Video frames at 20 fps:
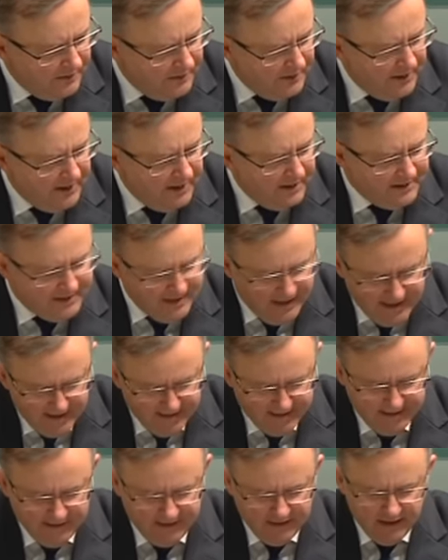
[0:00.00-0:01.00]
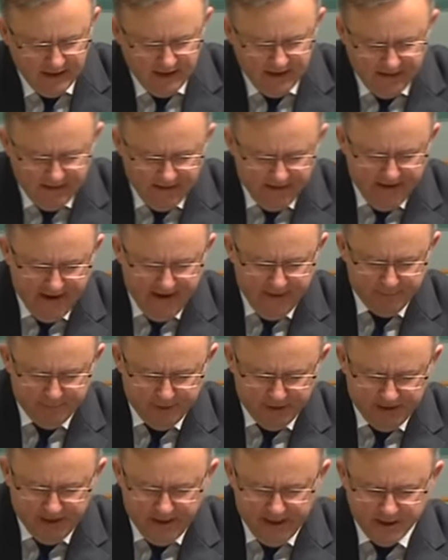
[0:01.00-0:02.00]
the Adani uh,
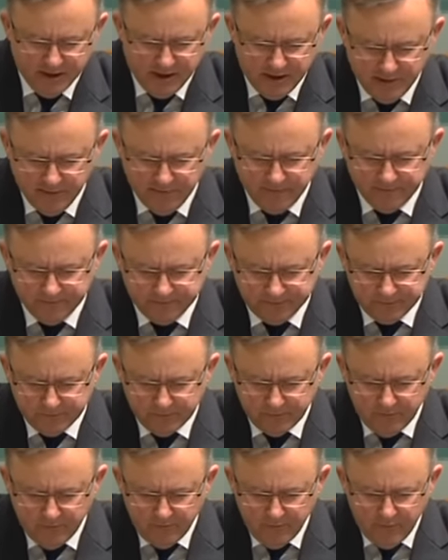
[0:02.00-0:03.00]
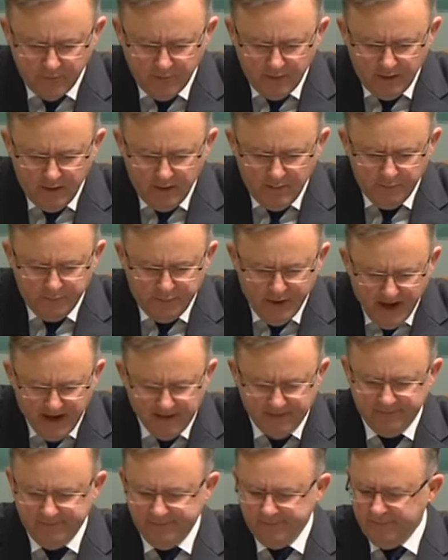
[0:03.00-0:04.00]
application.
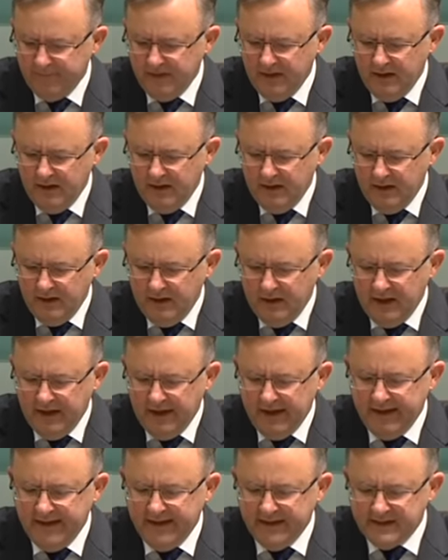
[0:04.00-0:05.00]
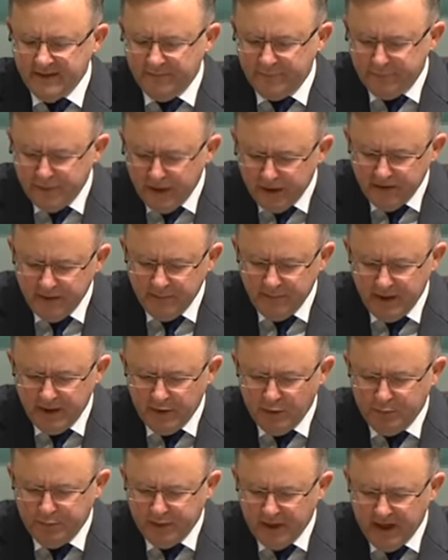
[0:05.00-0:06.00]
But it is a
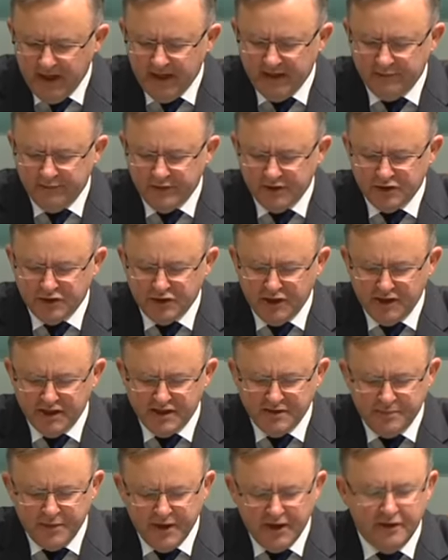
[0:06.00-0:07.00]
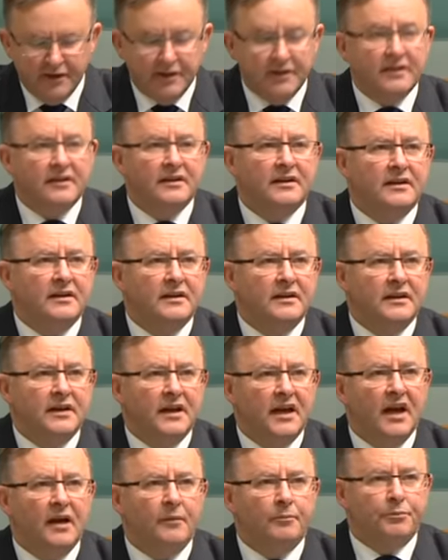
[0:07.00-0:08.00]
fundamental part of a transparent
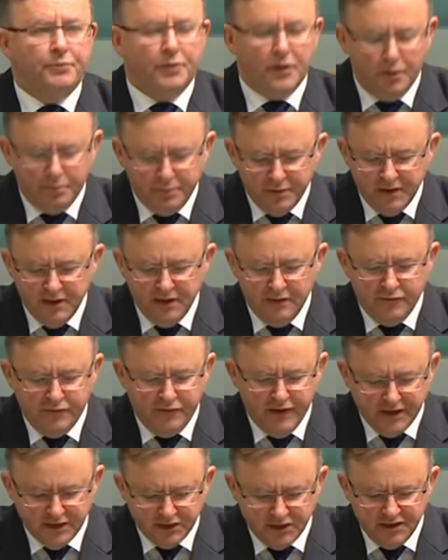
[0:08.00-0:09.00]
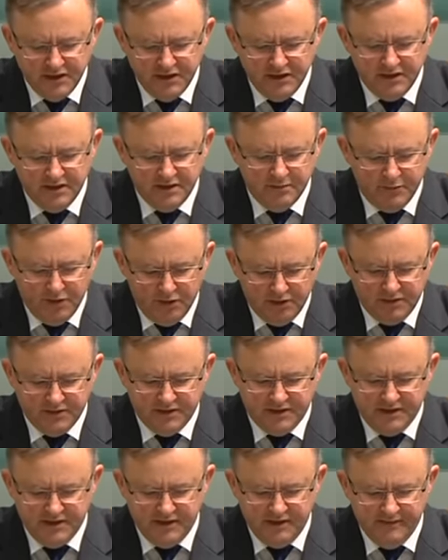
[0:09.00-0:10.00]
and properly functioning
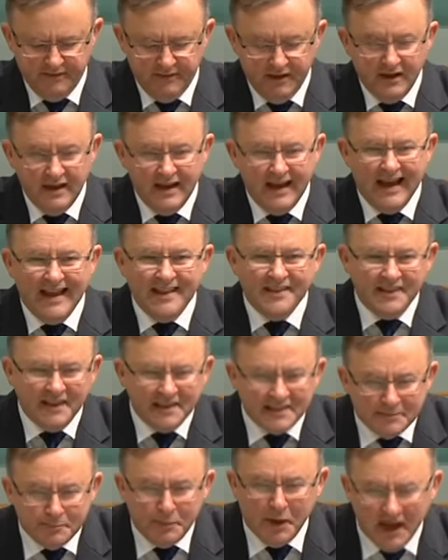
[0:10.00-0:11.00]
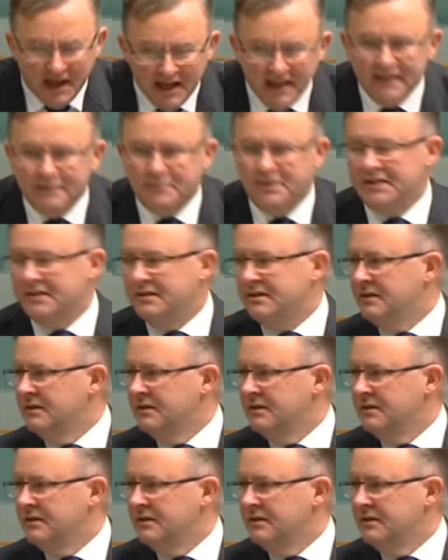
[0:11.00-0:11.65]
democracy. And this parliament